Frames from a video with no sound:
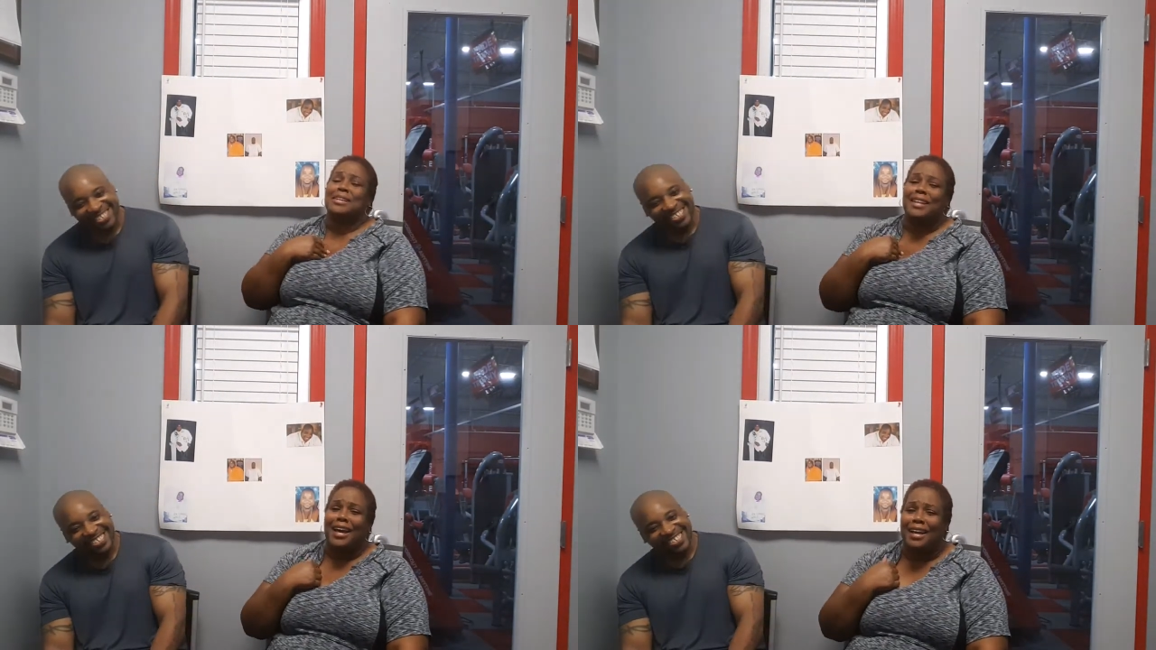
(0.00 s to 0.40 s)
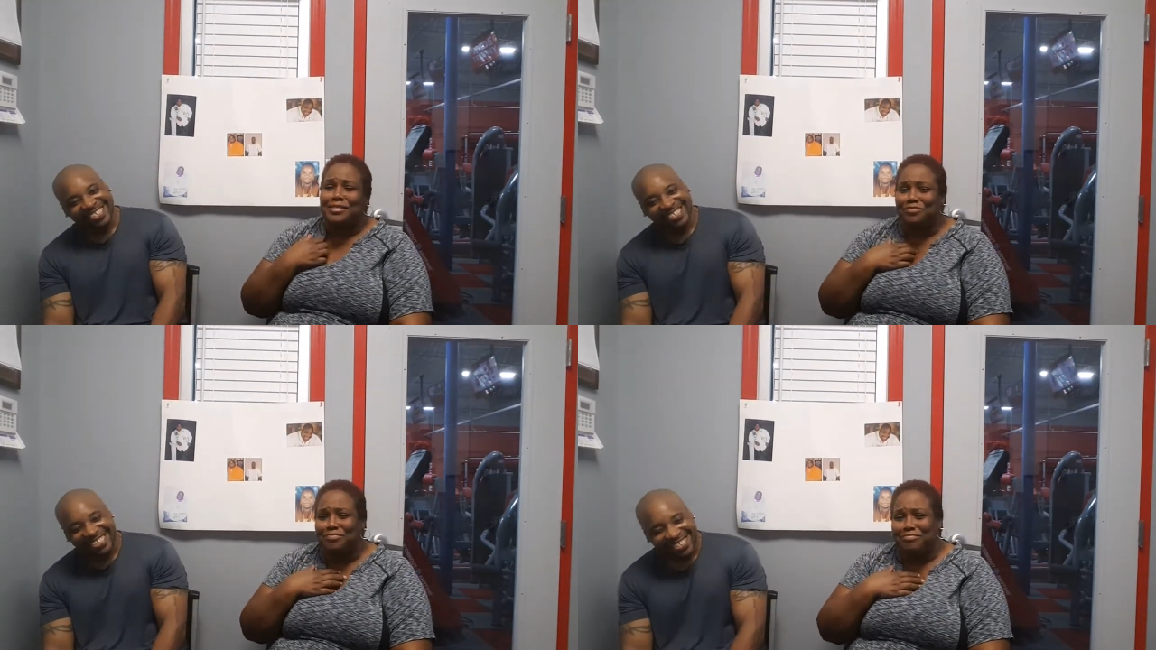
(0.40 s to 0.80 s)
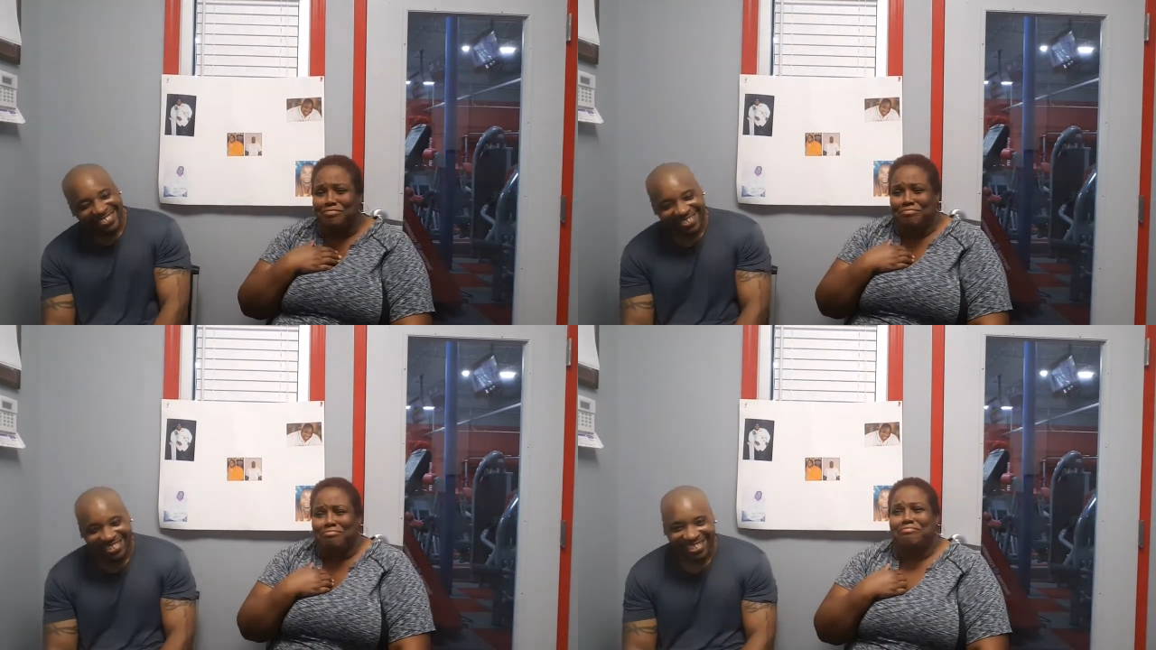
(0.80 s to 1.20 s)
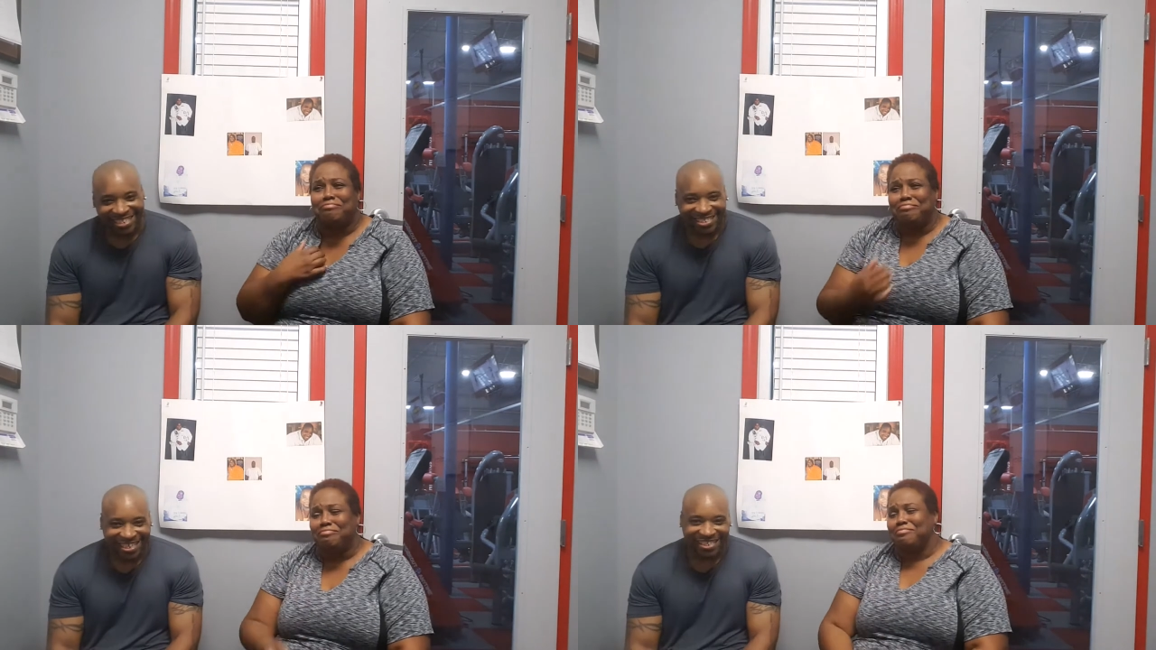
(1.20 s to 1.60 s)
Speaker 1: a lot. So that's
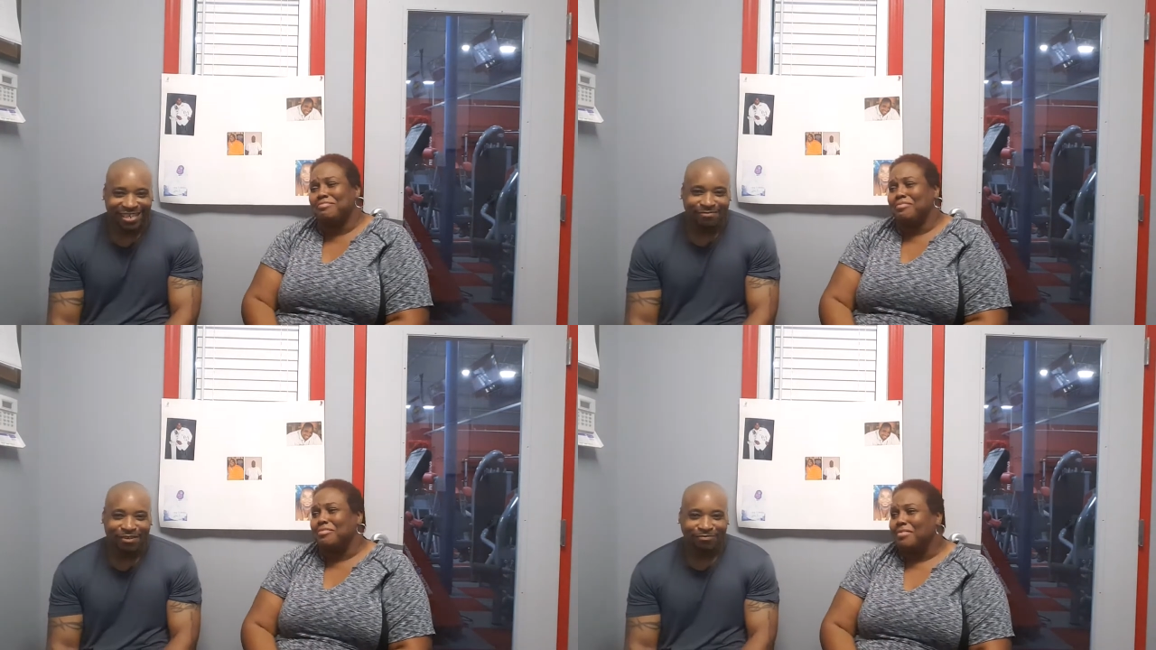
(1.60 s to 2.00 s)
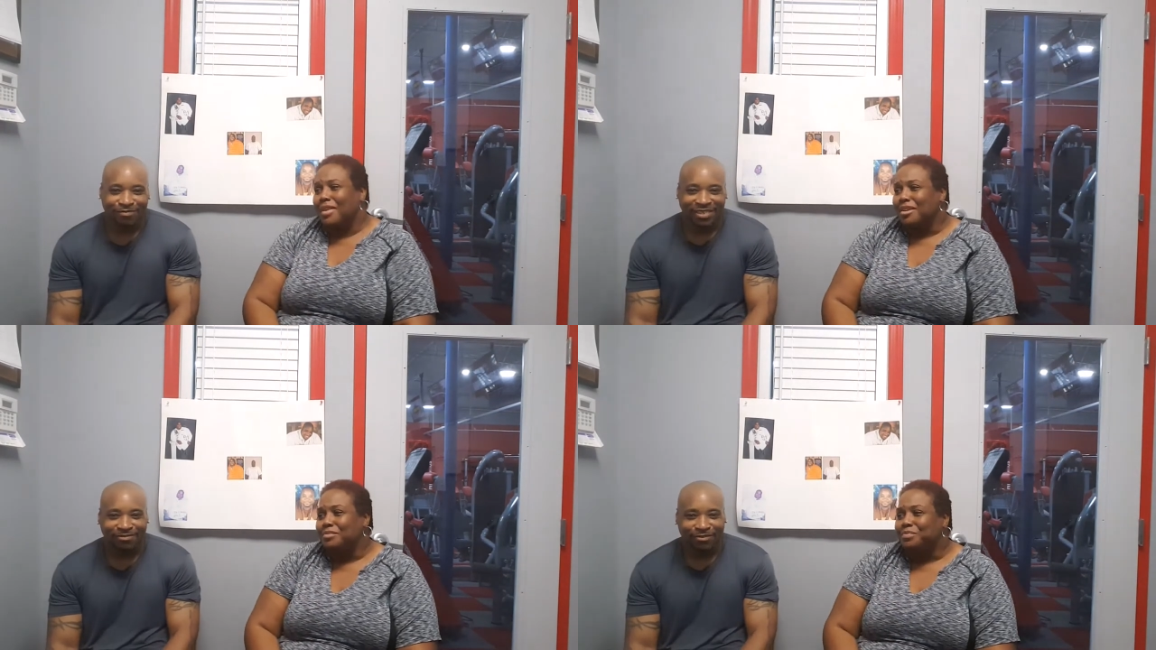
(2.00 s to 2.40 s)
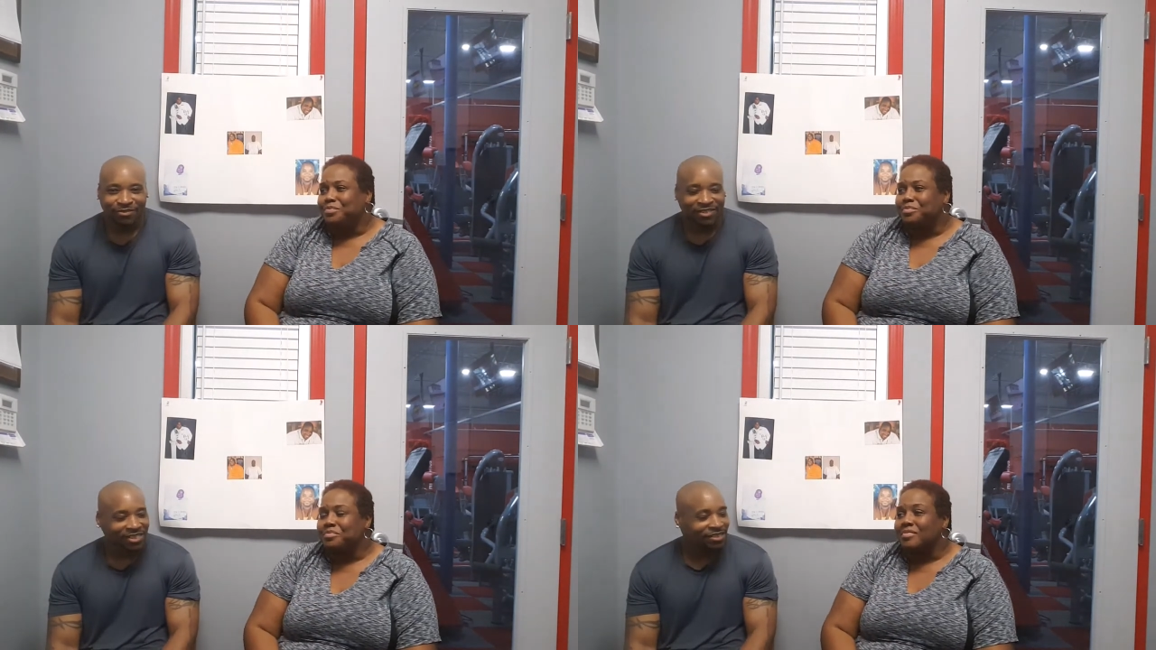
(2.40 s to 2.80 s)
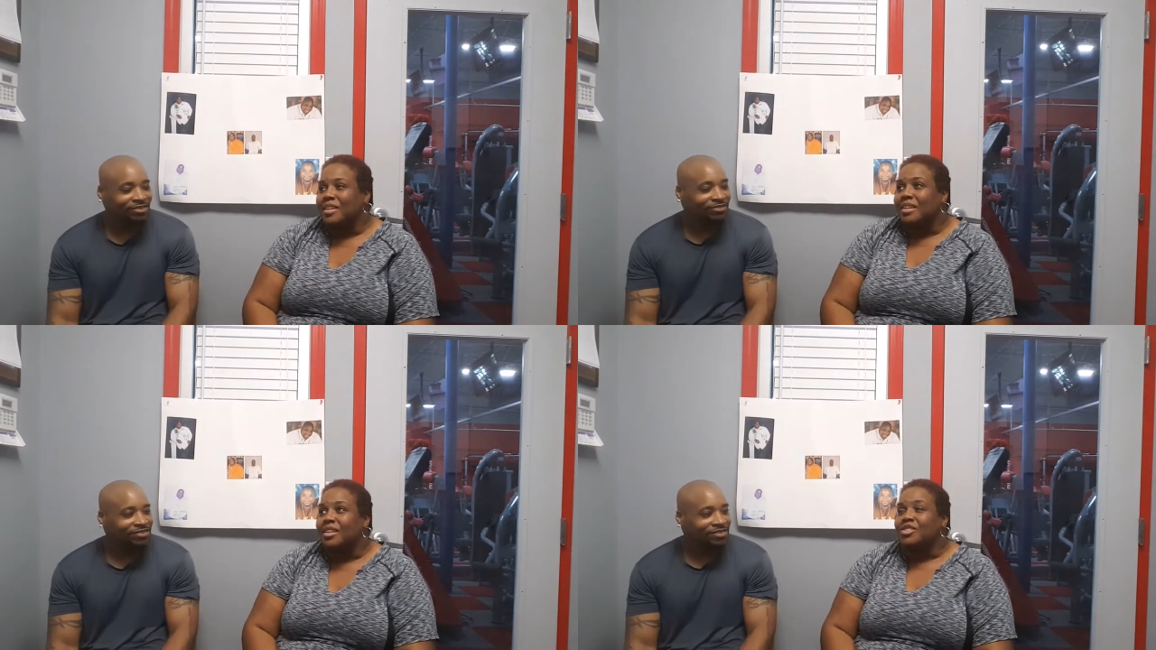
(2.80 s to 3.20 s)
that's that's how my personal routine
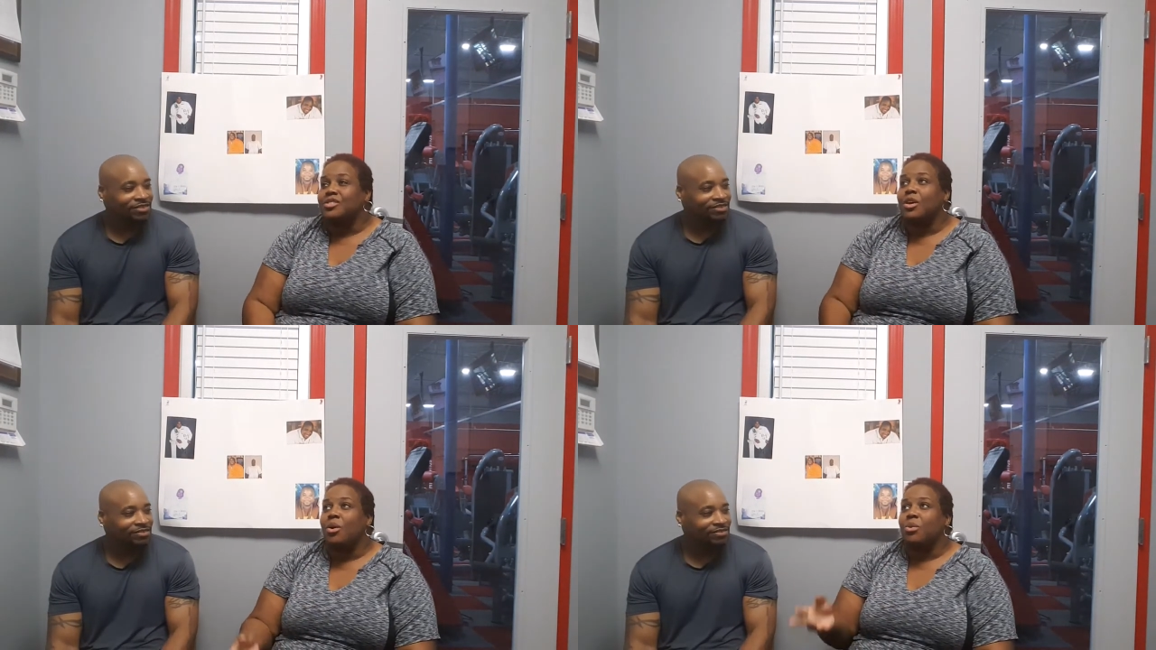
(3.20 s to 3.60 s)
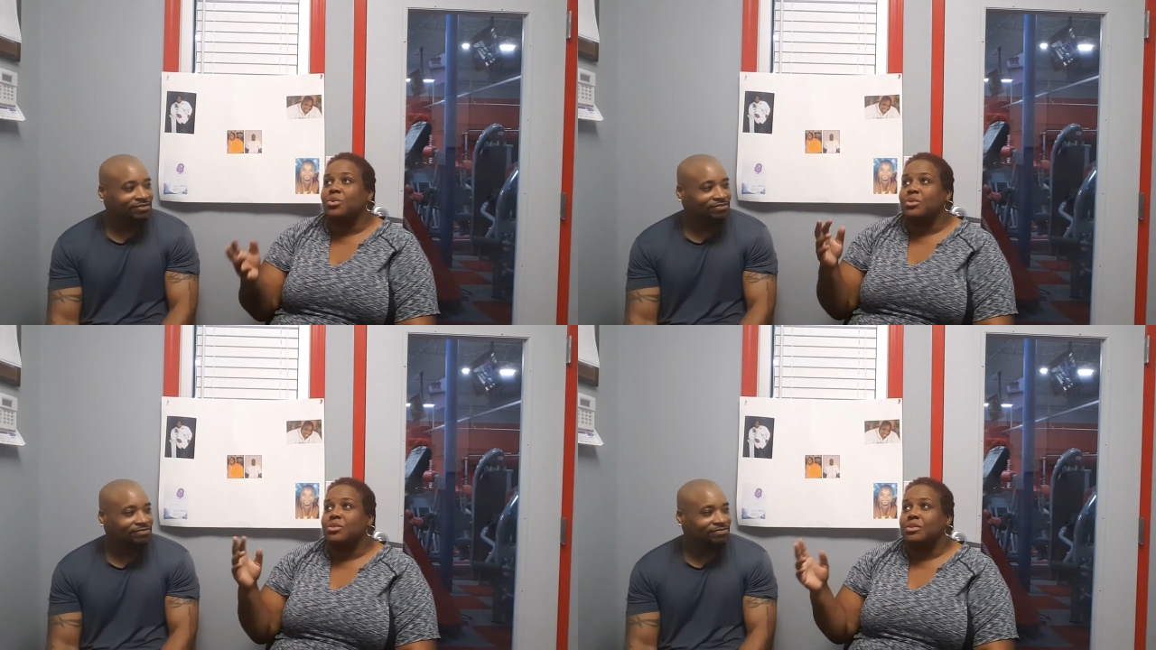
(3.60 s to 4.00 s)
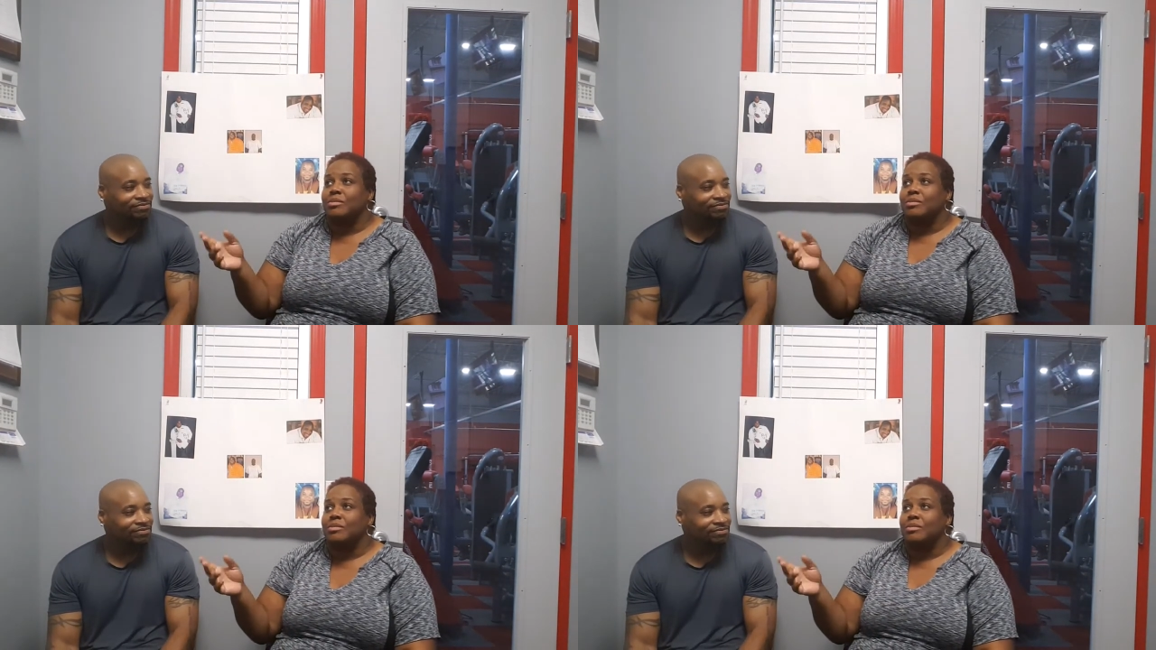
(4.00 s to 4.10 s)
goes.
Speaker 2: So